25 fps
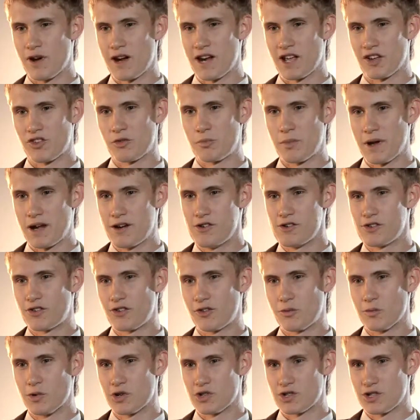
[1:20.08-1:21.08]
Try and
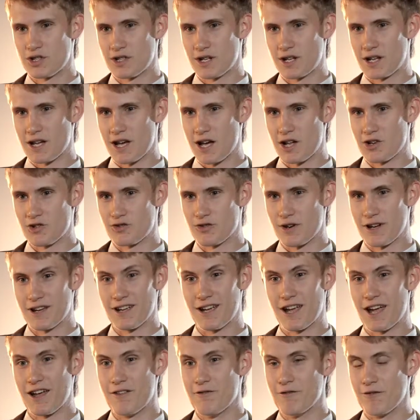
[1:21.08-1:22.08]
experience as much as you can, try
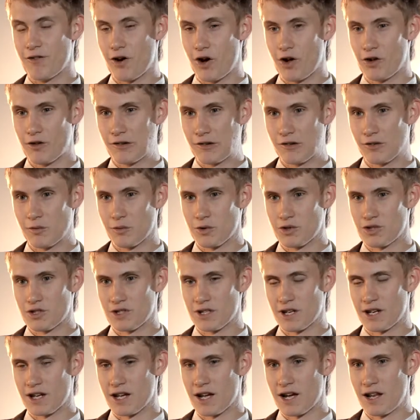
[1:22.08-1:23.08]
and get involved as much
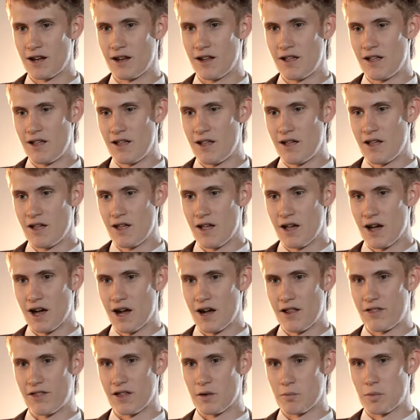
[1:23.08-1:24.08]
as you can.
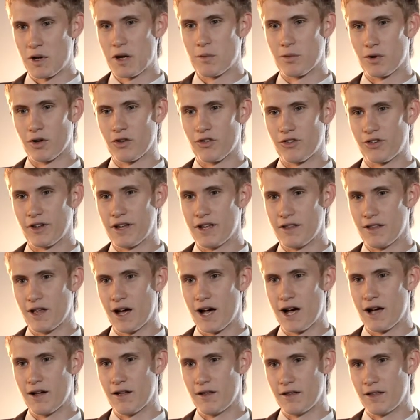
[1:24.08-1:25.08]
And I think people will see
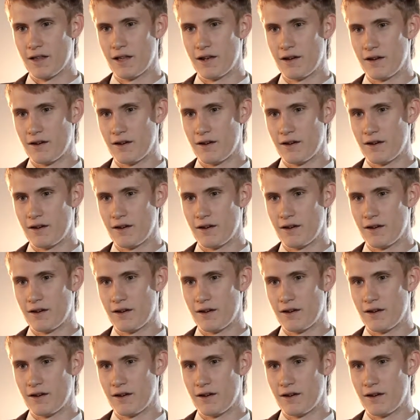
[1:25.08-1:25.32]
that, and